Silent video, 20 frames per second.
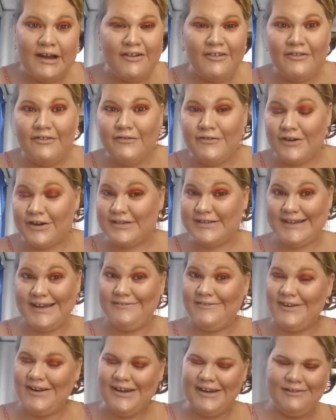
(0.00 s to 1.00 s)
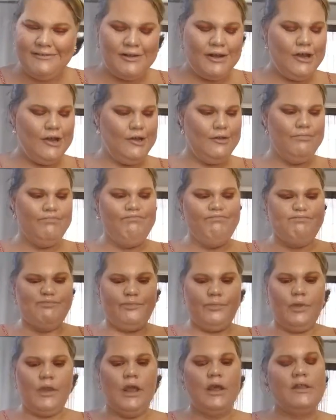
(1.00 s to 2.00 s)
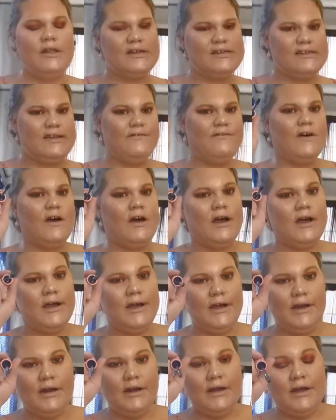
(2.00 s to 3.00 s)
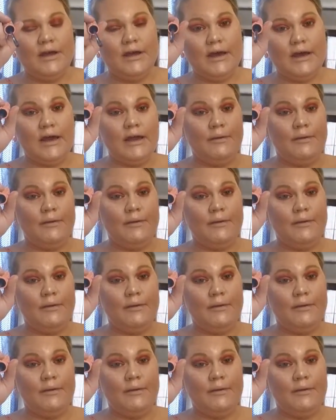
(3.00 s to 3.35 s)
unless I find a hyperallergenic eye glue.